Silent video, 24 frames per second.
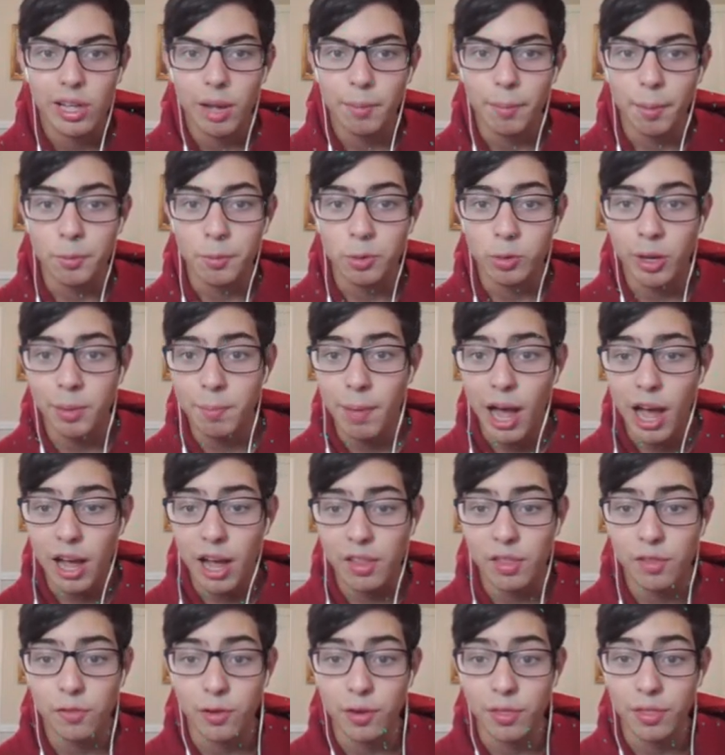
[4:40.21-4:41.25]
I'm doing
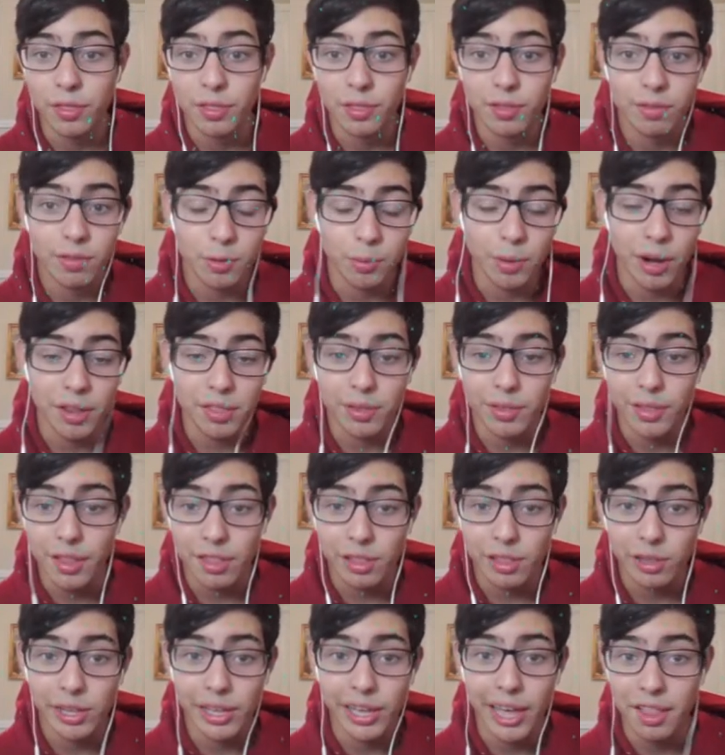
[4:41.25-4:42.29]
mocks for the rest of this league,